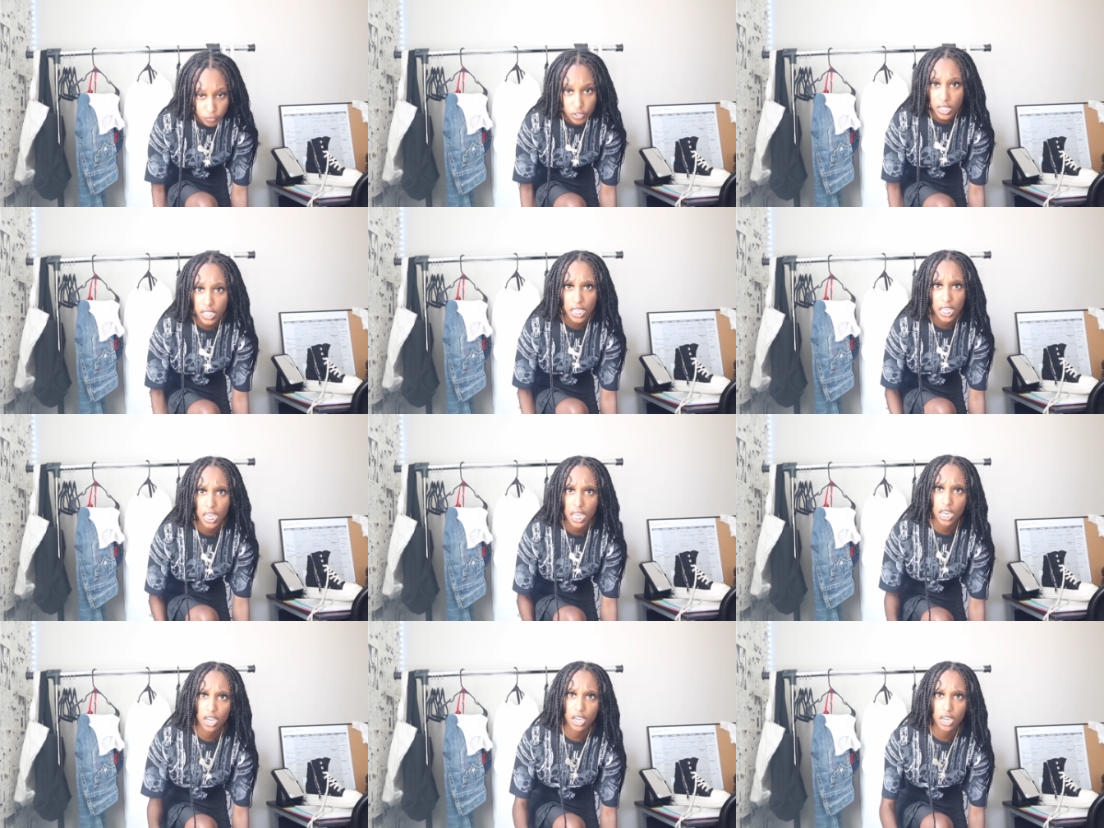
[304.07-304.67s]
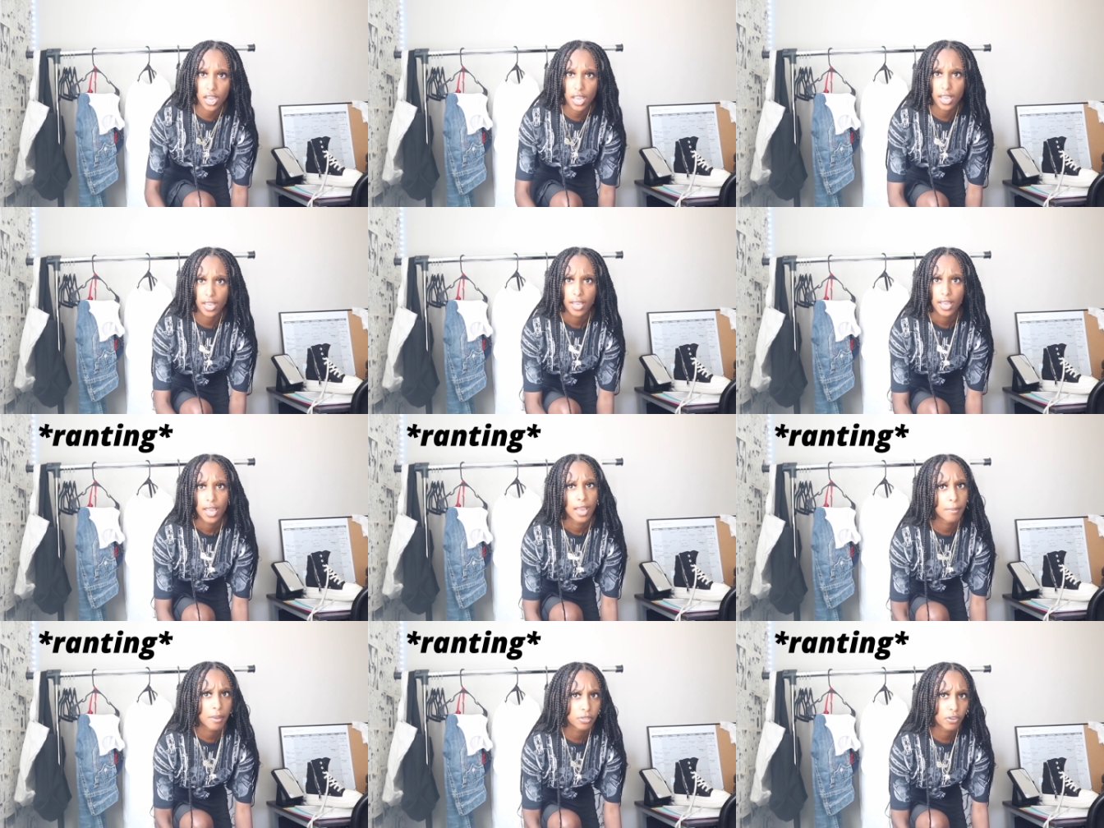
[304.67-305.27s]
freaking
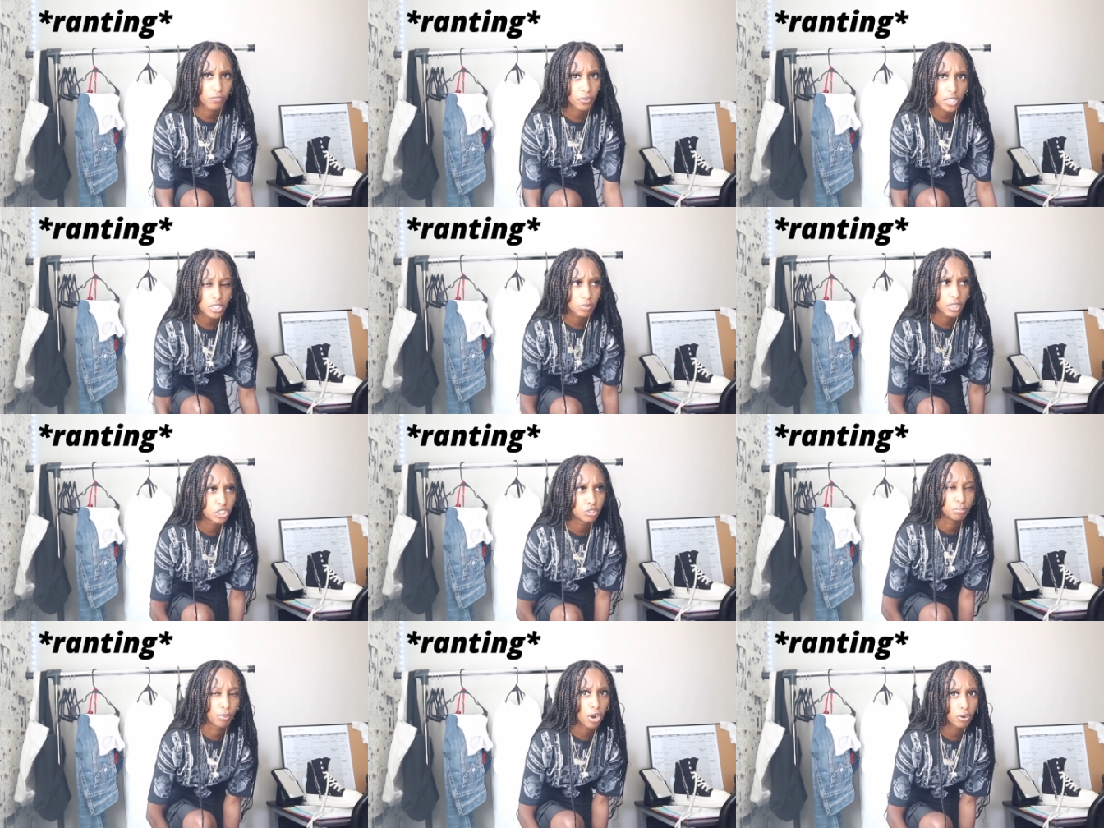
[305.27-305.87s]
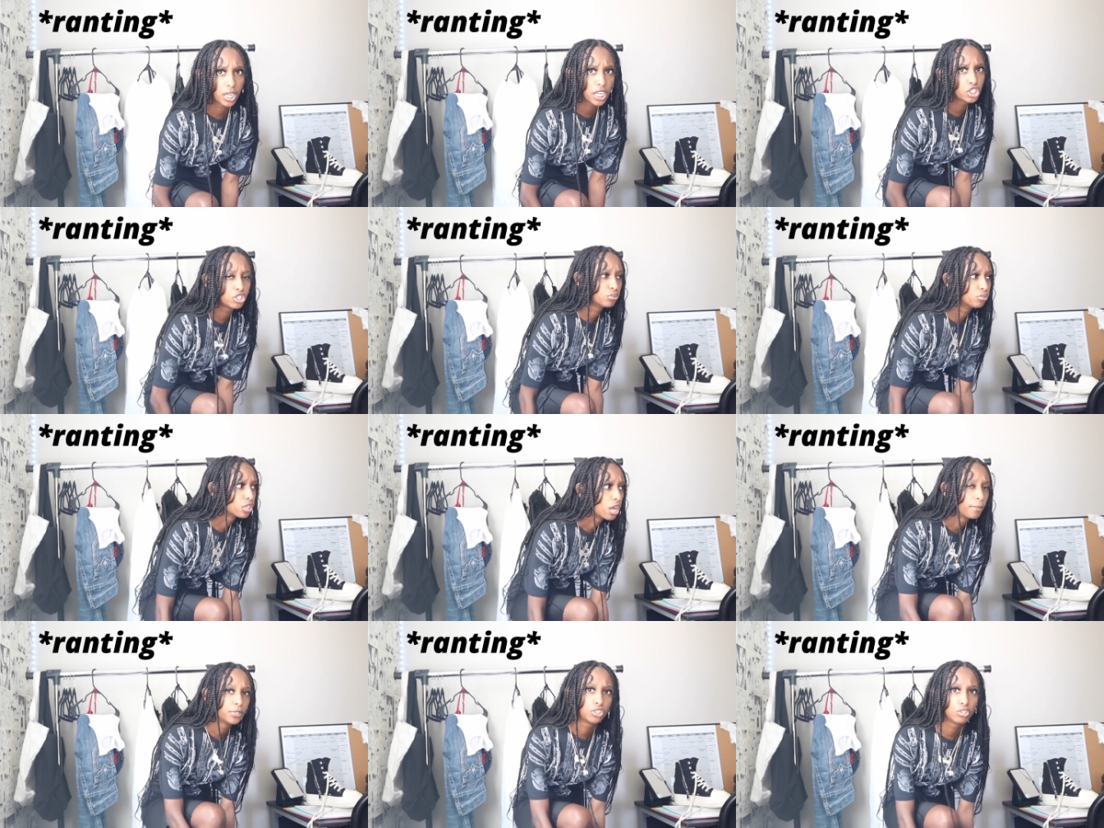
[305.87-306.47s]
internet. And then your friends will let you borrow but you're
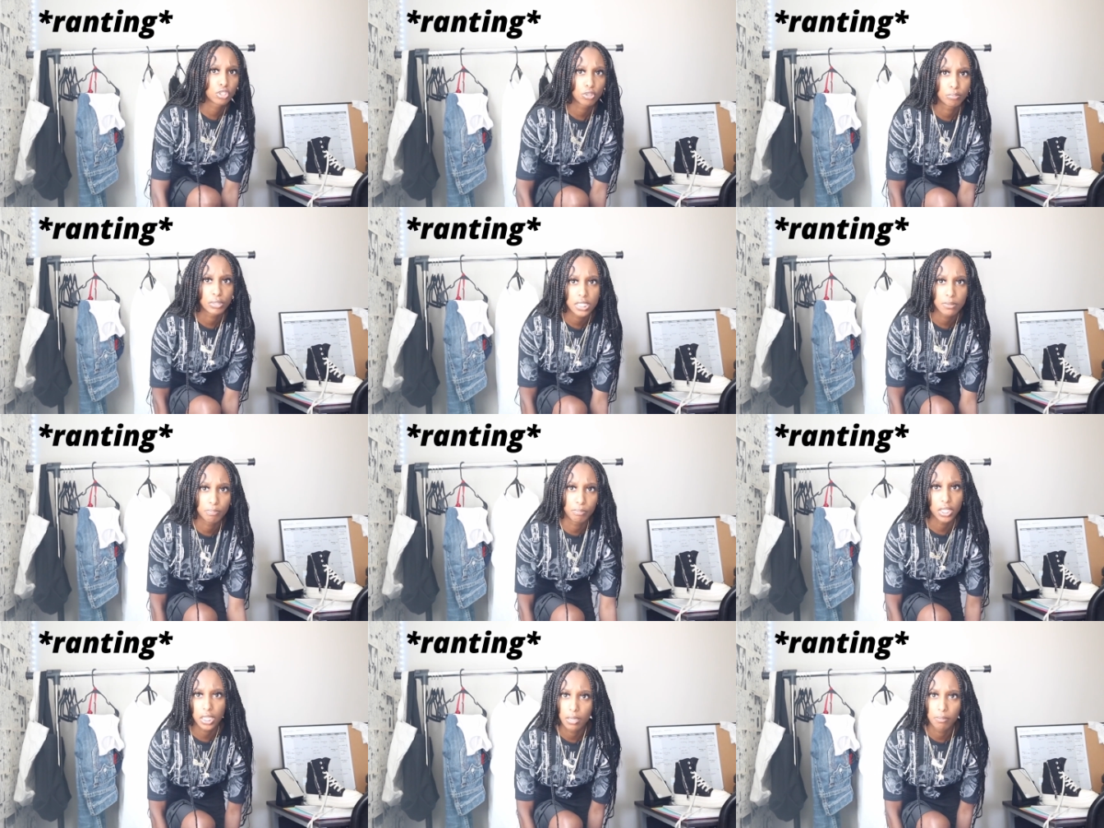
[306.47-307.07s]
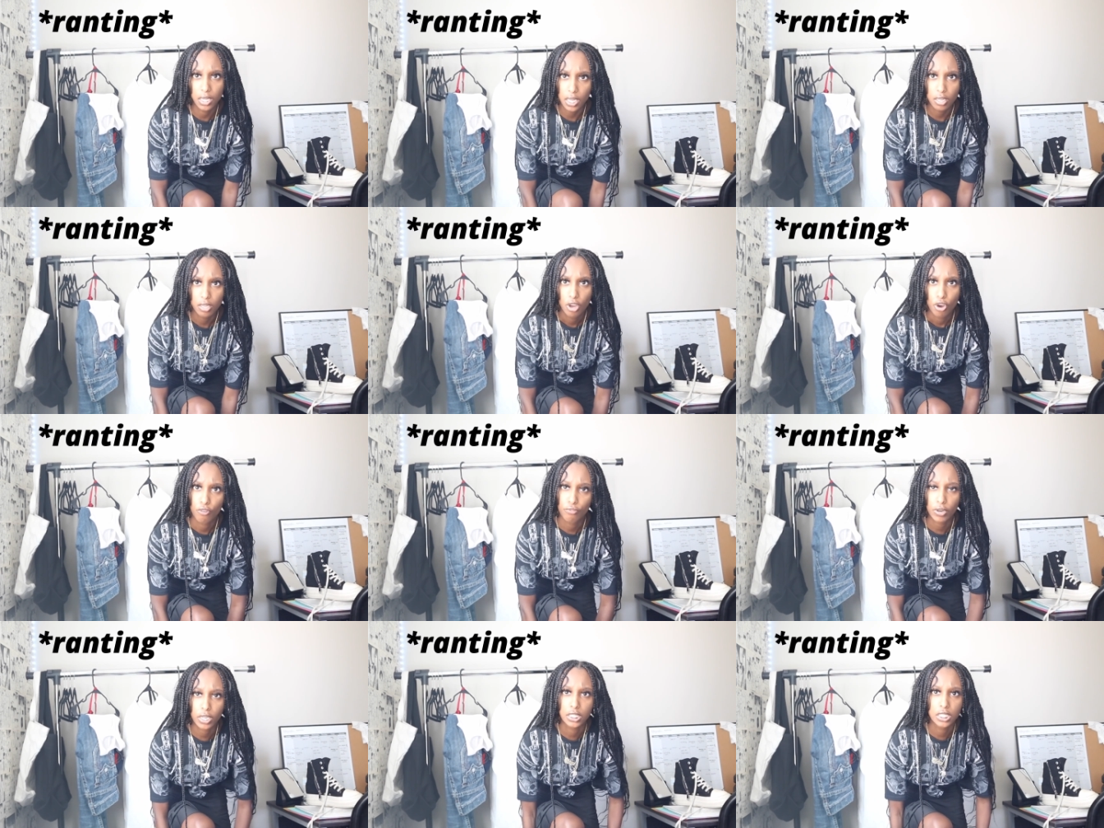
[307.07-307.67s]
so busy bullying
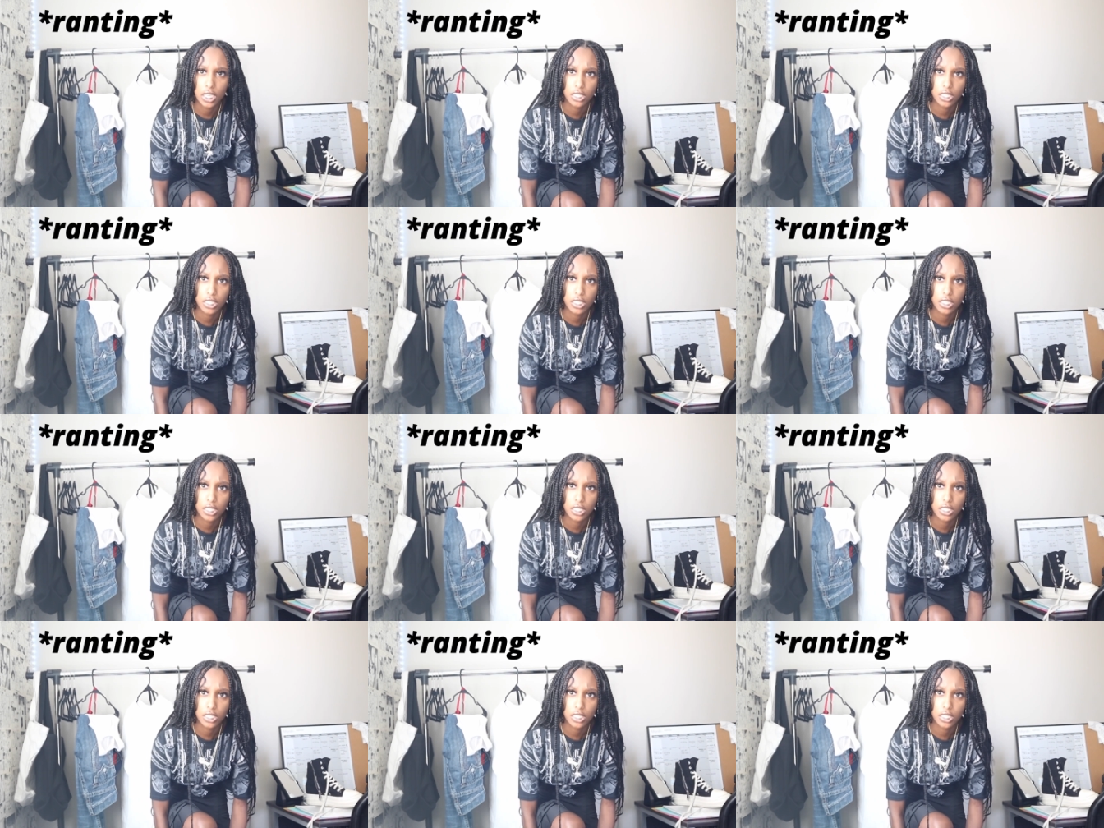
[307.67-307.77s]
me on fucking